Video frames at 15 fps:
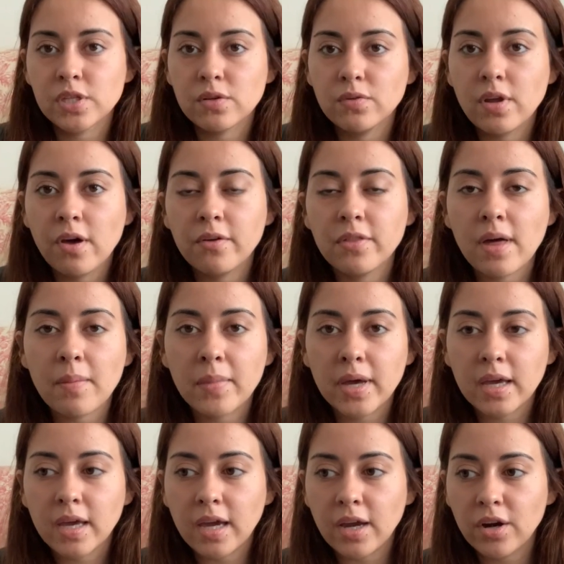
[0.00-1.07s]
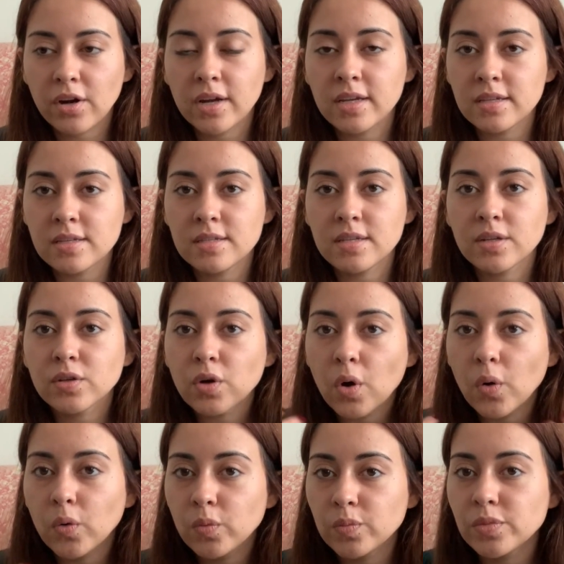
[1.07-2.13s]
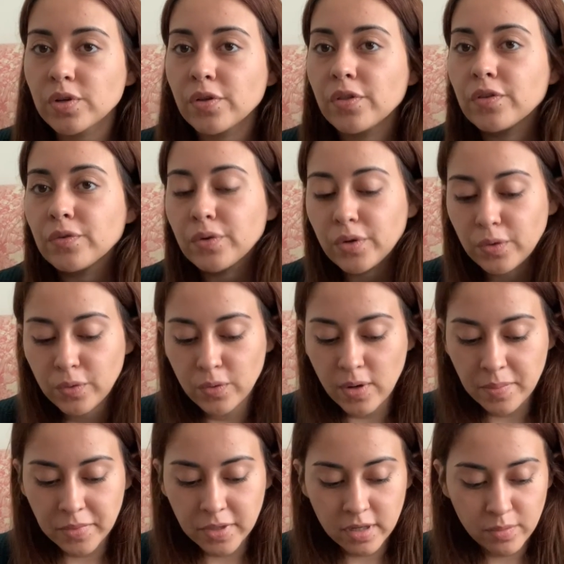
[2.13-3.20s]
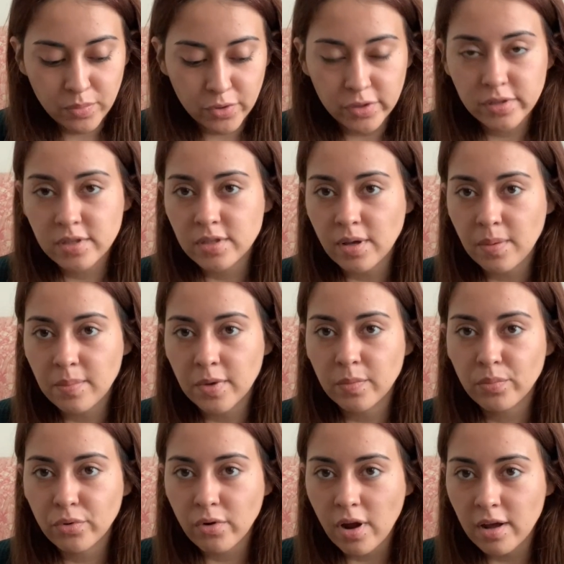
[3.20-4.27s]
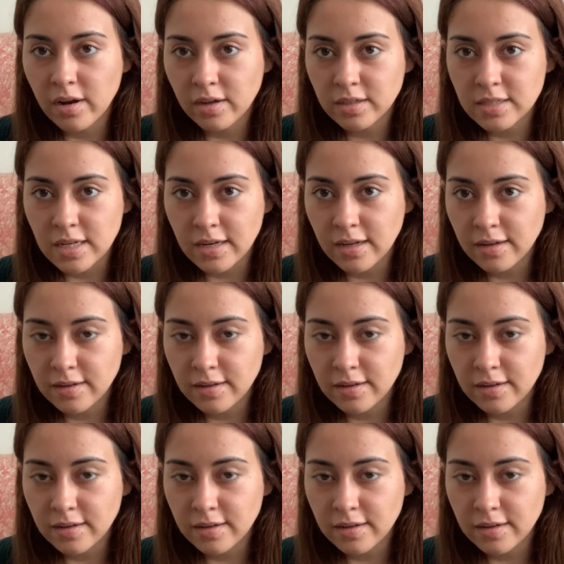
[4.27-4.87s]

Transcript: now that my hair is combed through, I'm gonna put some product in it.